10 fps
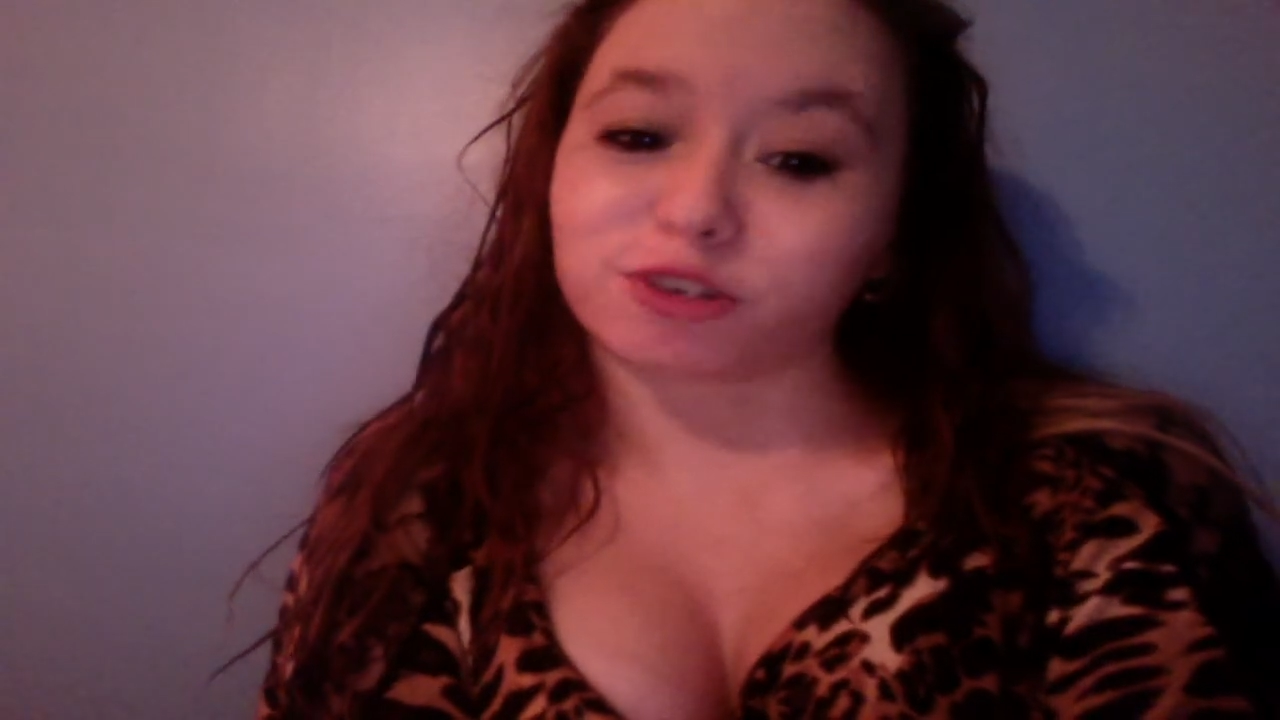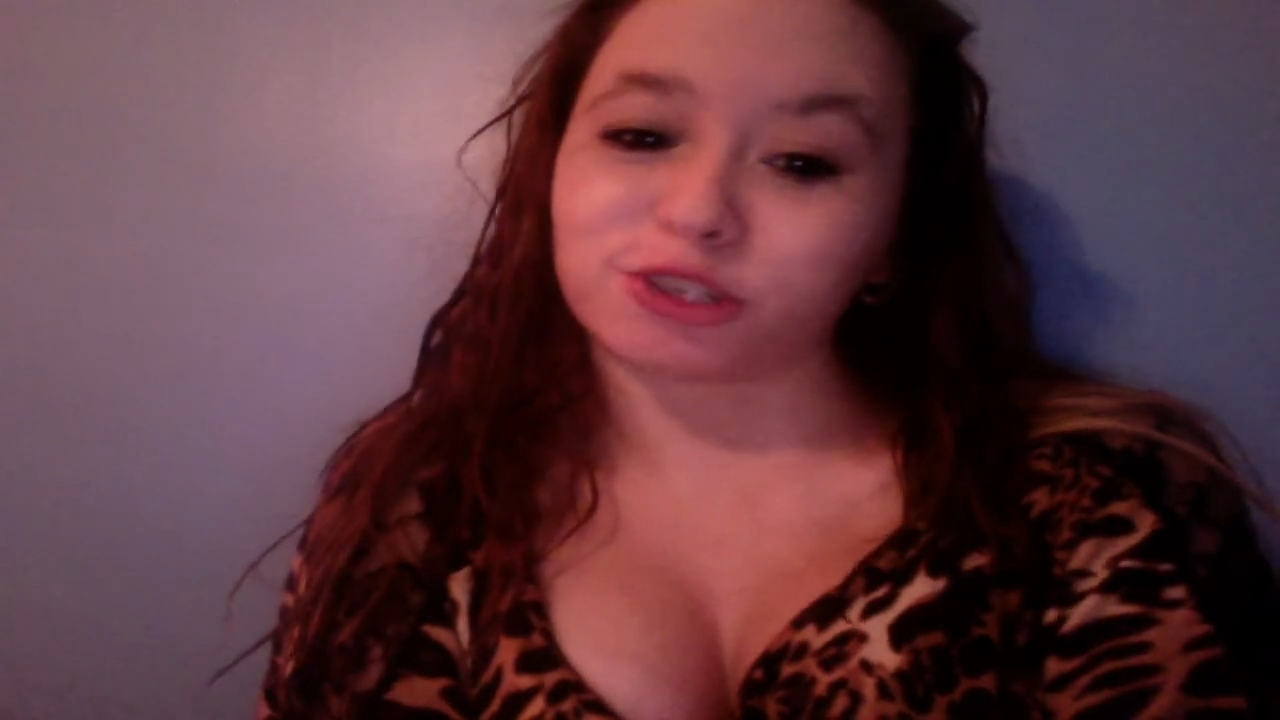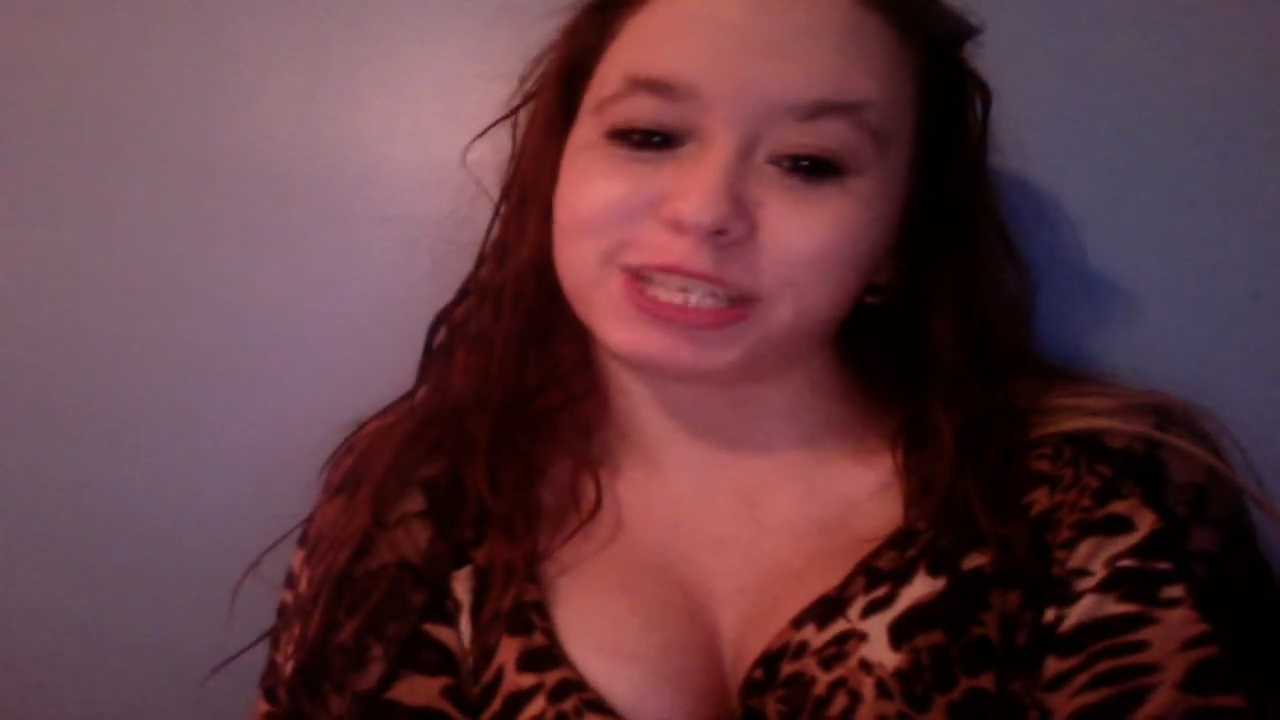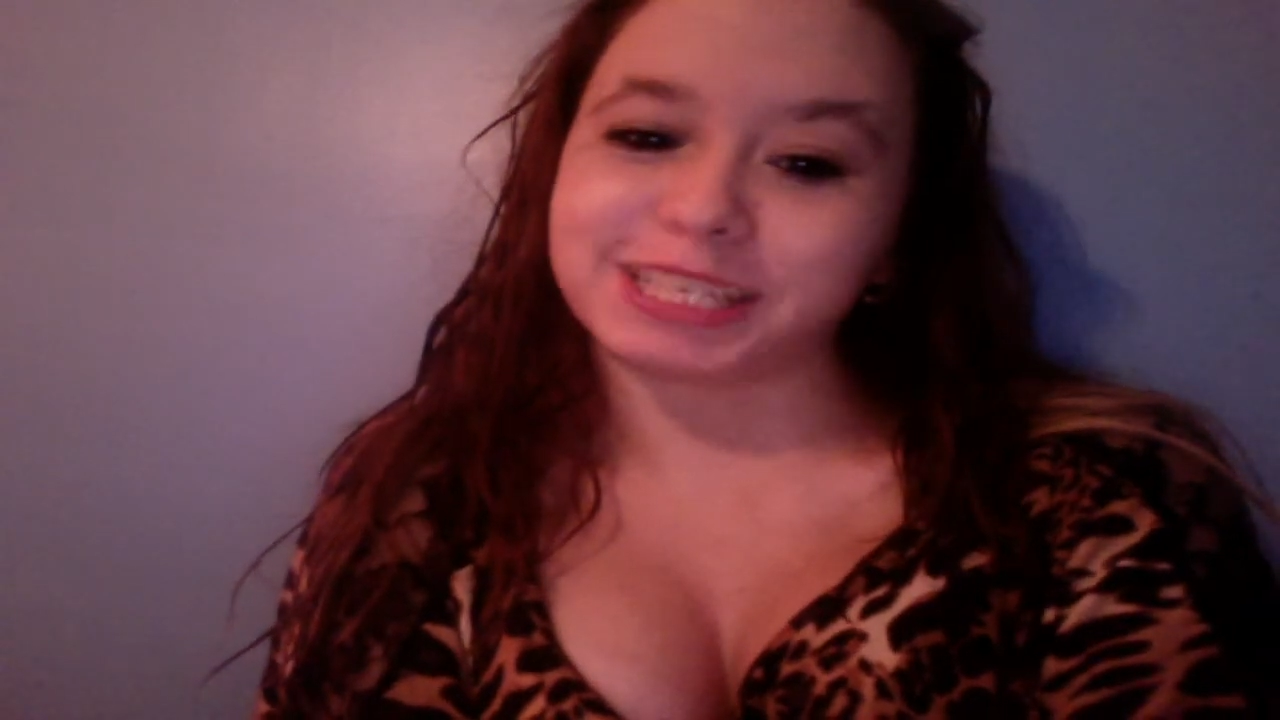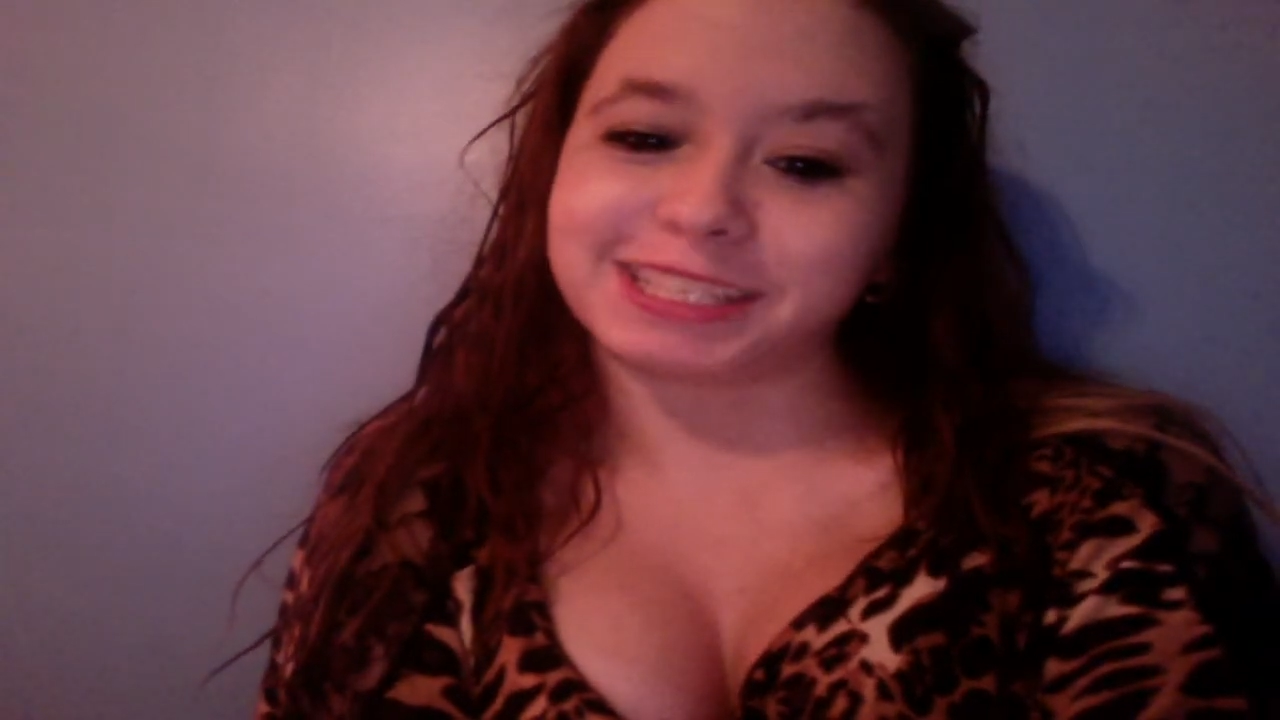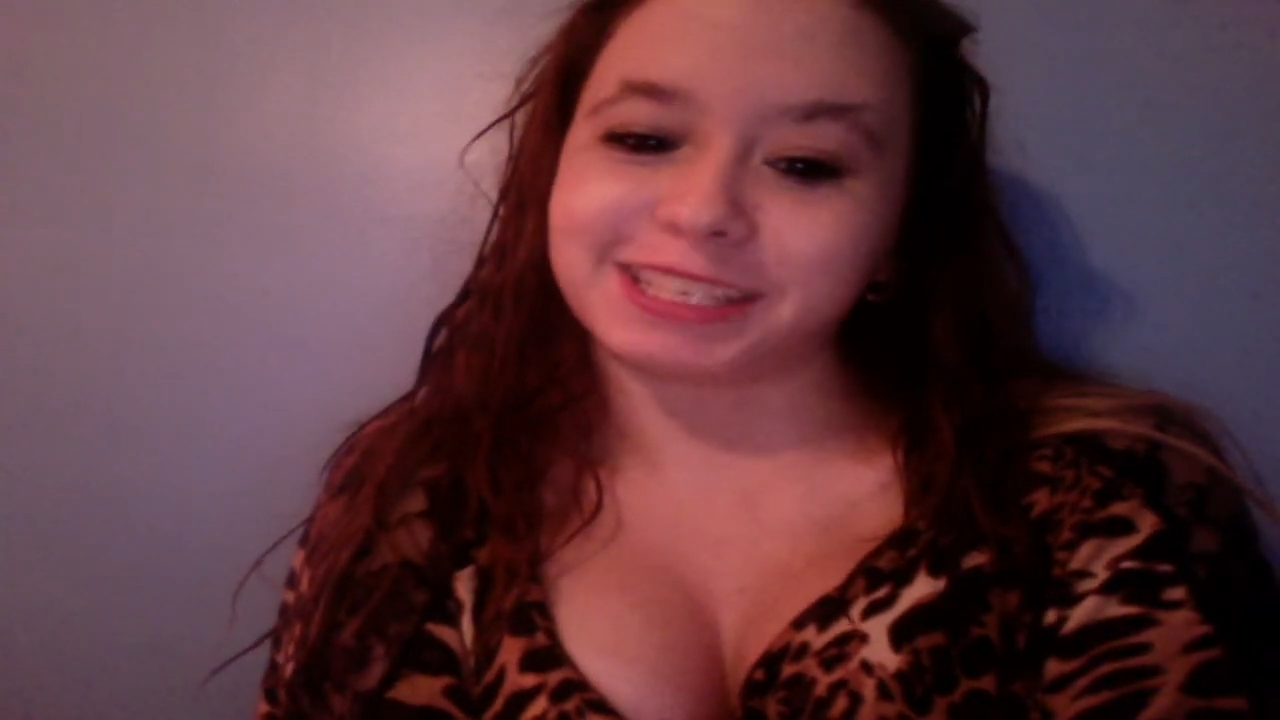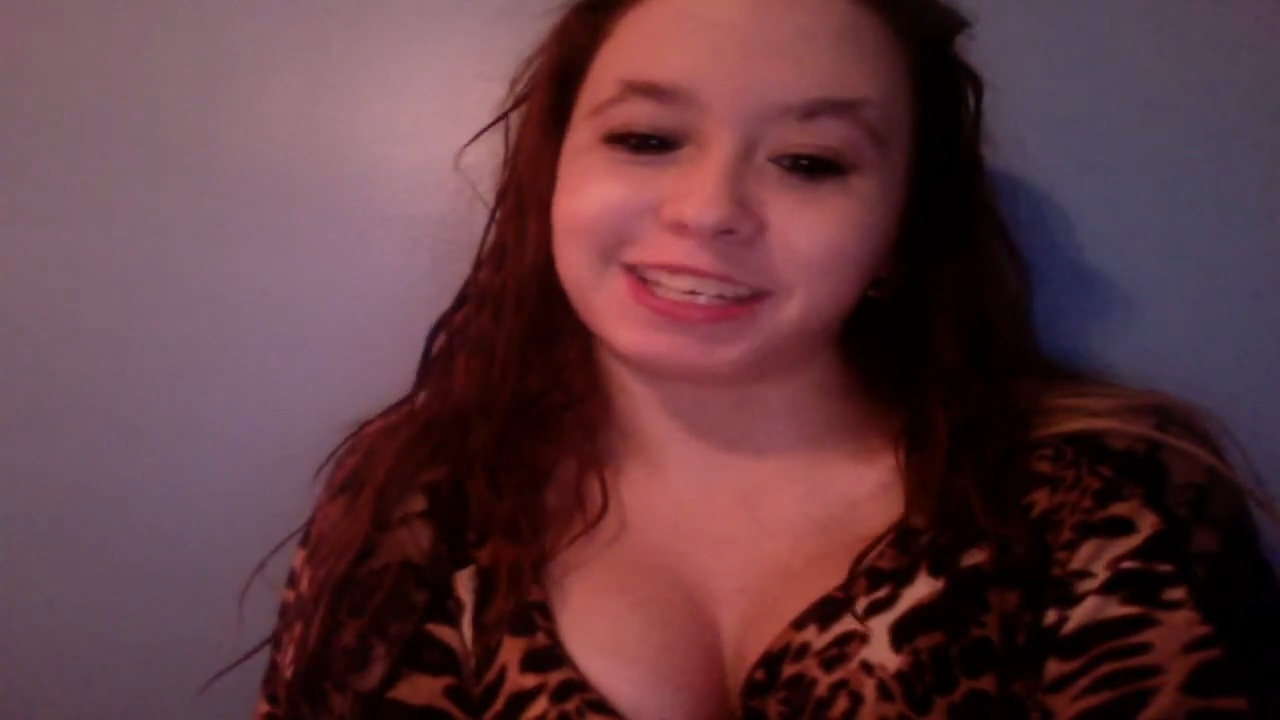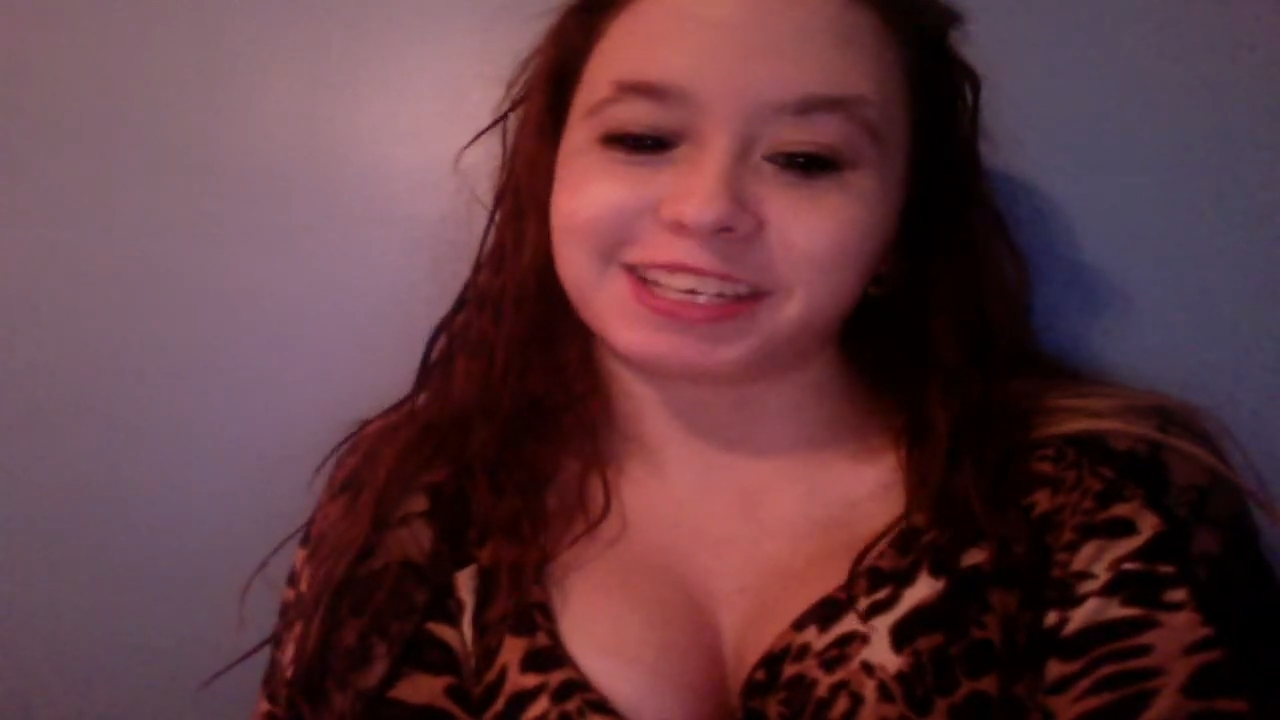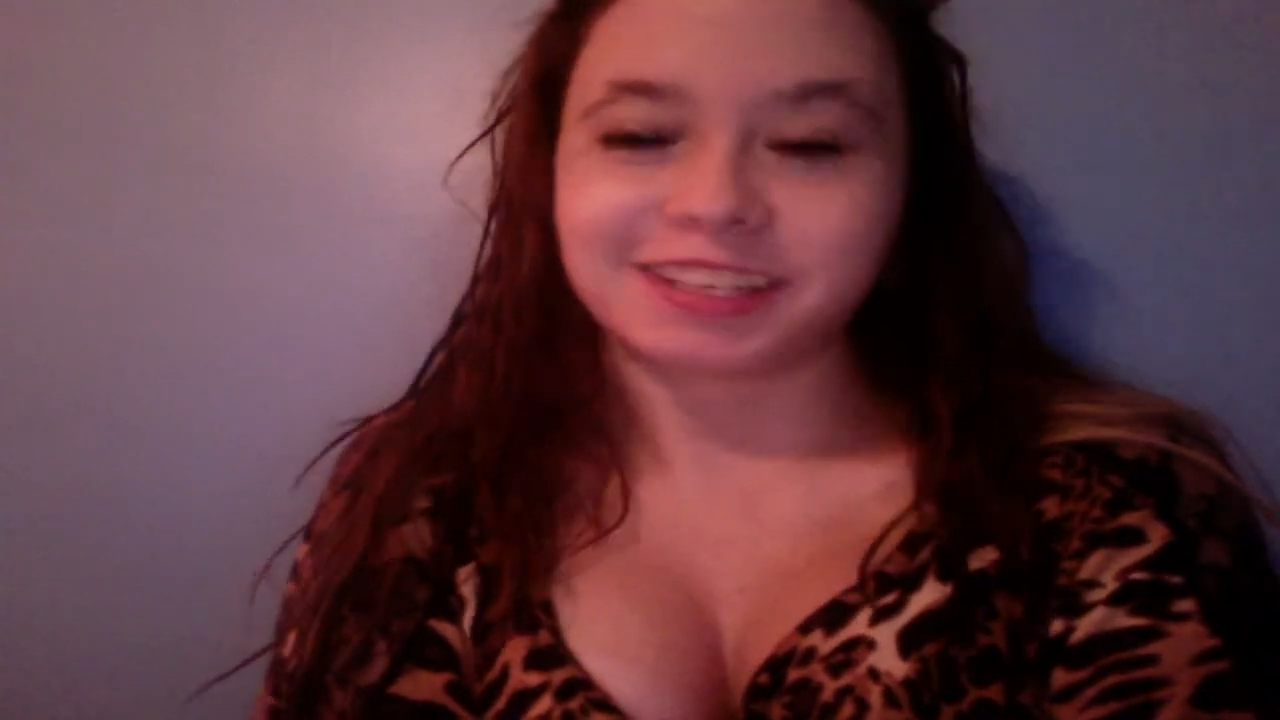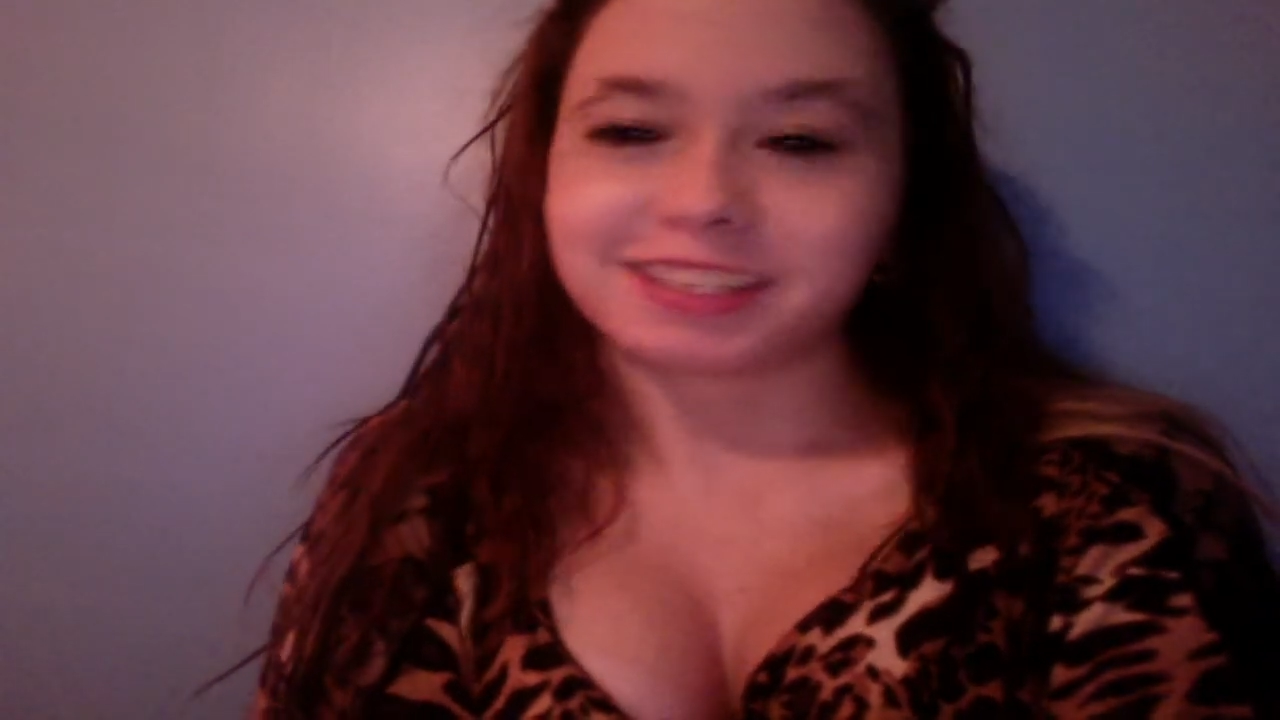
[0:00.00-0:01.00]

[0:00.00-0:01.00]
good he did.